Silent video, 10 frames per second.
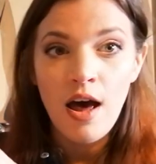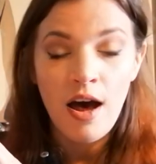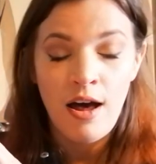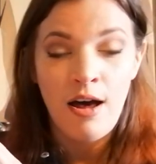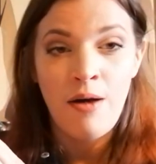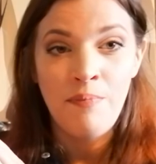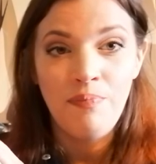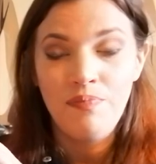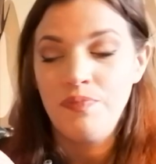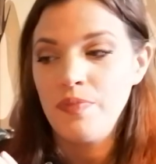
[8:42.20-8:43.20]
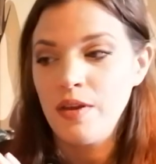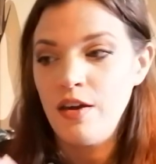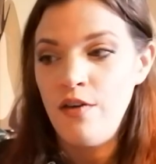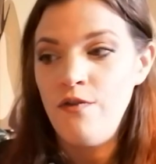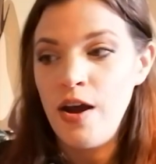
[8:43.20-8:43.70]
um,
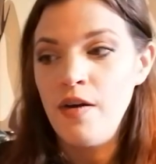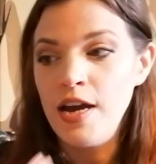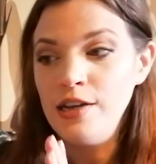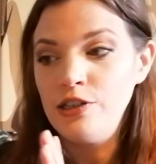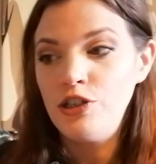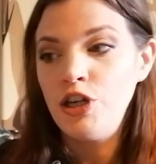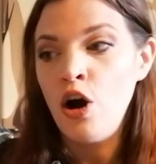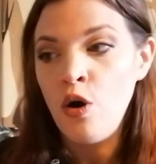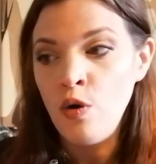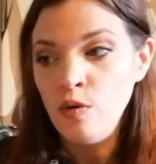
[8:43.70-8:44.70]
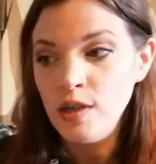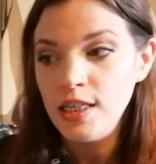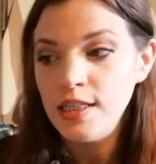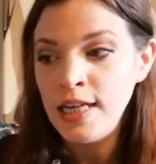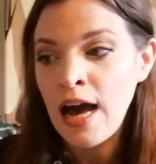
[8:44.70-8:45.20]
a very
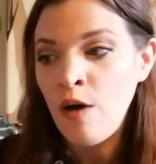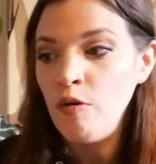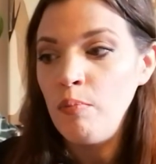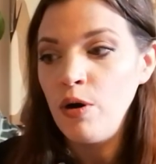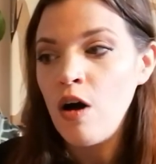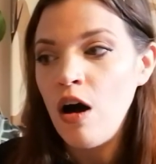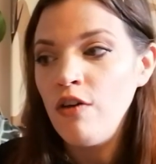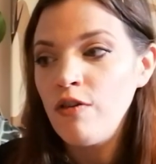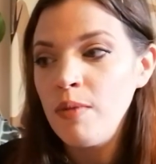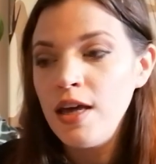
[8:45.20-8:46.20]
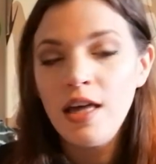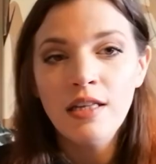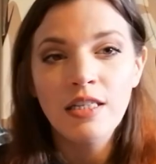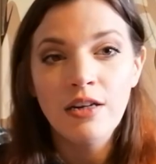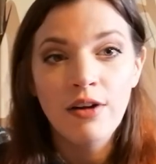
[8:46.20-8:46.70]
toned down book haul for me,
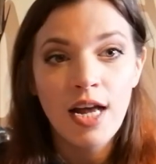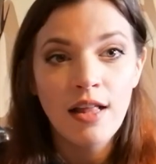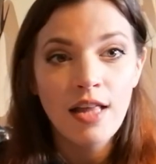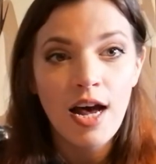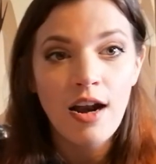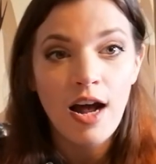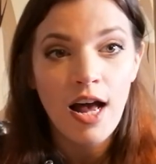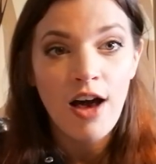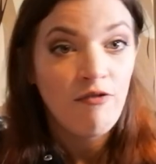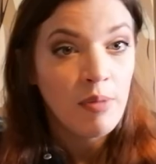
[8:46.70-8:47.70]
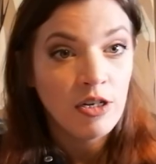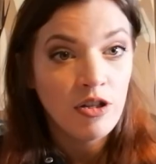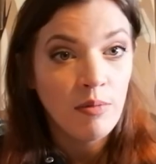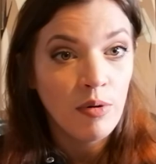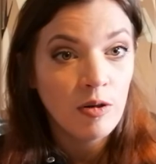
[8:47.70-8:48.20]
considering that I have been
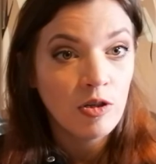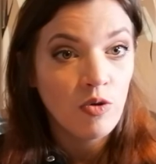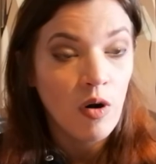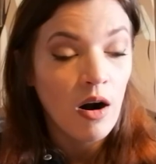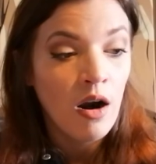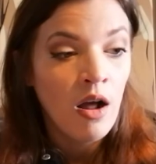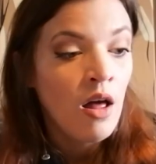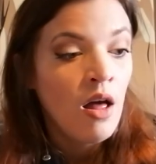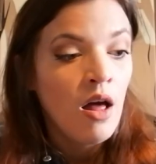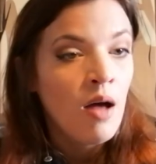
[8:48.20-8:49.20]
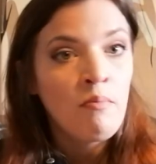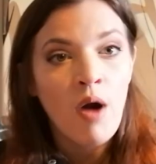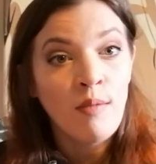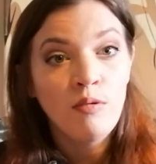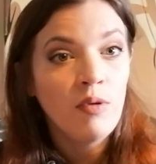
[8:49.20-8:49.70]
to the bookstore
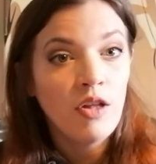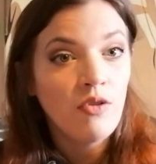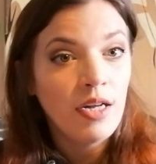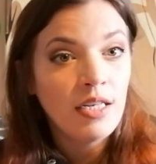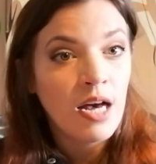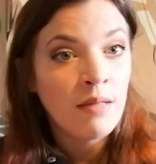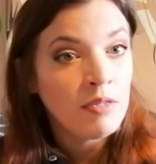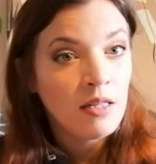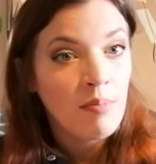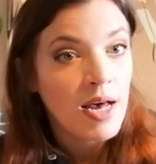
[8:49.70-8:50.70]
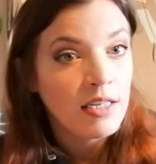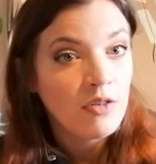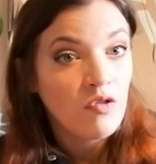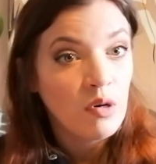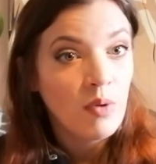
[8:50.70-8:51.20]
probably three times in the
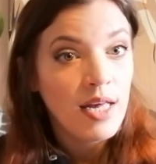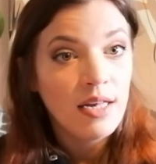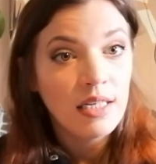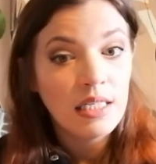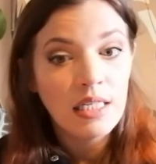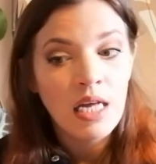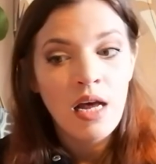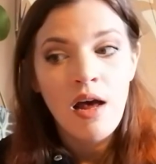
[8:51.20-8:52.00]
past four weeks.